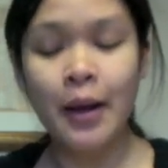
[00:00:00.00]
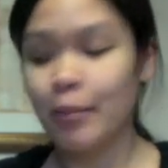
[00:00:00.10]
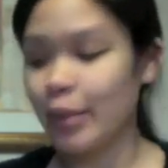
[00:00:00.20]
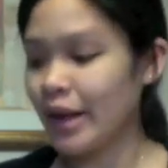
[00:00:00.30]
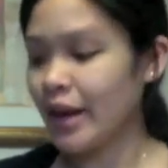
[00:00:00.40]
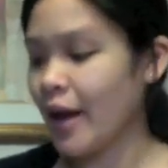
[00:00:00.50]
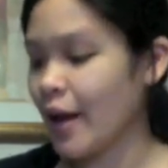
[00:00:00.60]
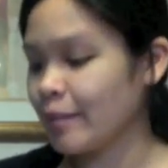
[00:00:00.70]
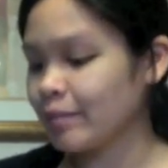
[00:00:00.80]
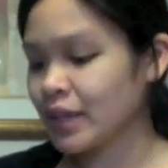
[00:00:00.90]
But
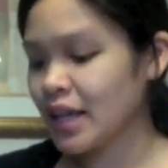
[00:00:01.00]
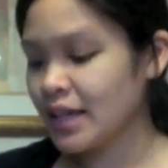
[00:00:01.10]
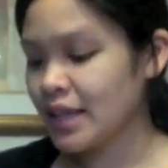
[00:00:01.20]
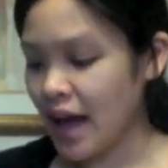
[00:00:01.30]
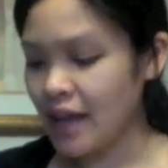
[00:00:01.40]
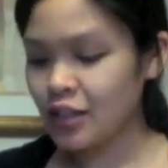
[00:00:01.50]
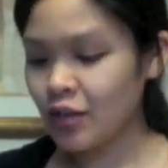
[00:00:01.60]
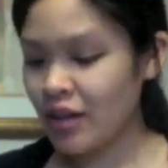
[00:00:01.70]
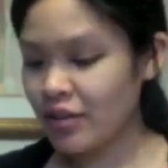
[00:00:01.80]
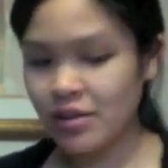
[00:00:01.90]
yeah,
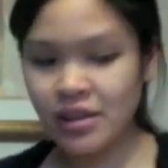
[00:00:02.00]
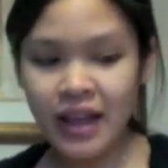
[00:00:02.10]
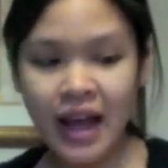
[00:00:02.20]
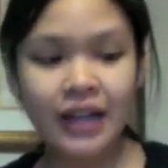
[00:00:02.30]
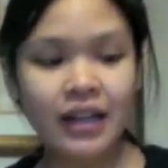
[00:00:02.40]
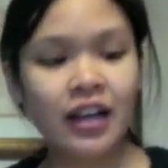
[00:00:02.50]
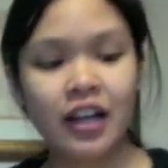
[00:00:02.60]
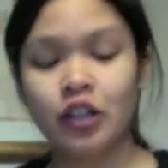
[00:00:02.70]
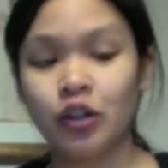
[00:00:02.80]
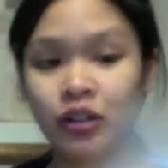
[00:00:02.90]
so other than that,
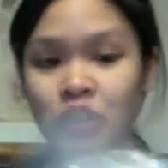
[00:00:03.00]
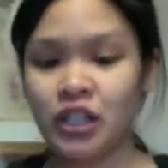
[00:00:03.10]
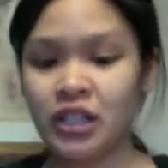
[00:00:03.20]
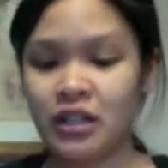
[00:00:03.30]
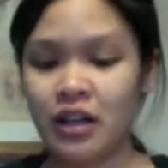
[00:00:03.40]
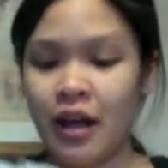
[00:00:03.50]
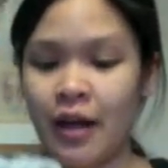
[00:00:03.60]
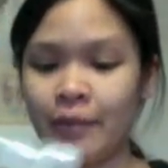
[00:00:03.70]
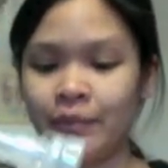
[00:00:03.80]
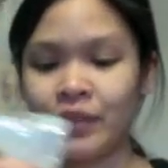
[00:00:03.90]
you'll just
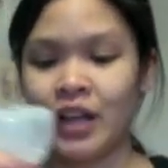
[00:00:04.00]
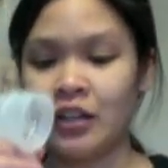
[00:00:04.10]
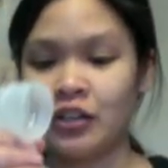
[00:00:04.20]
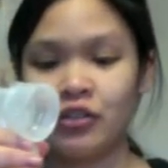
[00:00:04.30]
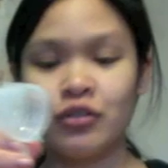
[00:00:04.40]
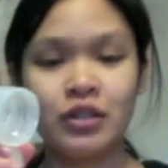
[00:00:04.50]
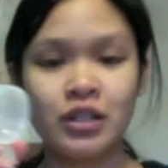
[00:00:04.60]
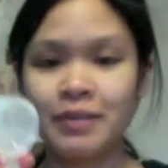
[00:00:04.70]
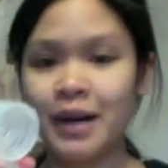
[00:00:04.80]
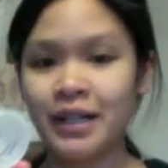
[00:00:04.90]
unscrew
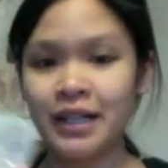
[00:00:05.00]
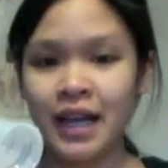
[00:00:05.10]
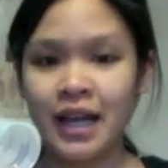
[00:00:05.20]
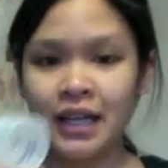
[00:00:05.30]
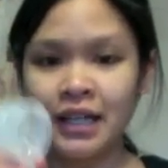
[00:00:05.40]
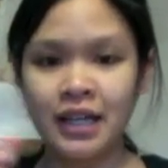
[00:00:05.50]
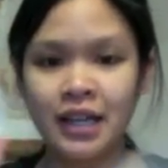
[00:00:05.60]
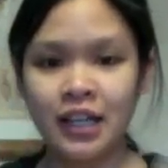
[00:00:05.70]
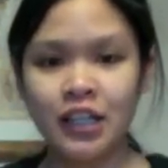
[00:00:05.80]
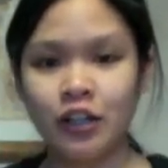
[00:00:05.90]
this part again,
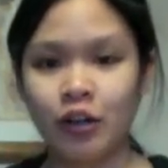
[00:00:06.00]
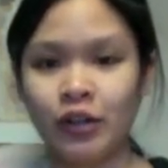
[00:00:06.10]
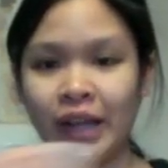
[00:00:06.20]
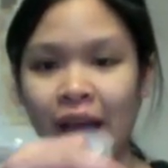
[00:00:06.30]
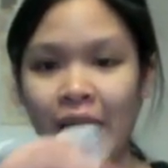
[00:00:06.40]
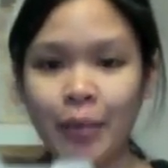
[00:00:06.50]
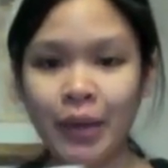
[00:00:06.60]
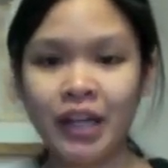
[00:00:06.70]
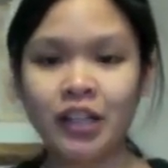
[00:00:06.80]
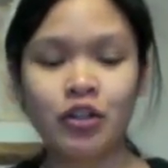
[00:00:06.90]
cap
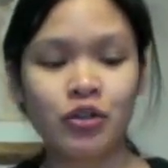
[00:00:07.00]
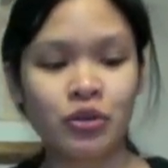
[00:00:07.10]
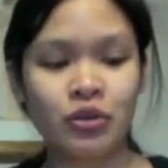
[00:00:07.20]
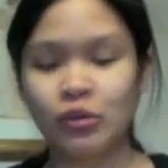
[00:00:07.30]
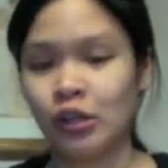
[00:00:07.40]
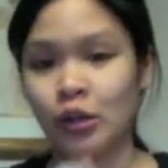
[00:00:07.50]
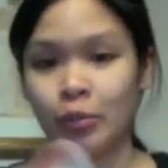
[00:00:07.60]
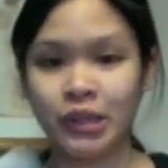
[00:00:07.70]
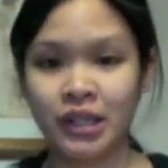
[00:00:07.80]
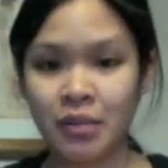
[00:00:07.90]
it,
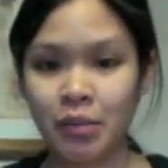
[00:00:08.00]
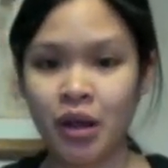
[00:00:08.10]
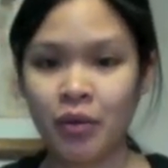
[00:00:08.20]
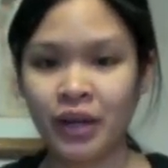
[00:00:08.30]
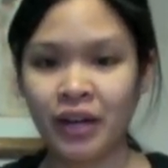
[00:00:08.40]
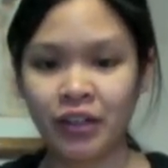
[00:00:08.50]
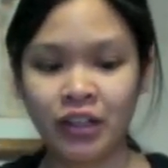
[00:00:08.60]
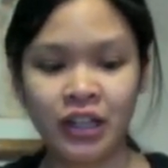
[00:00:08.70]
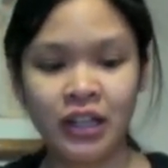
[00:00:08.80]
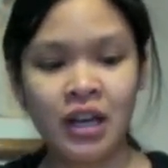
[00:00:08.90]
put the nipple on, whatever you
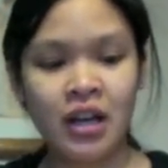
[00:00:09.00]
need,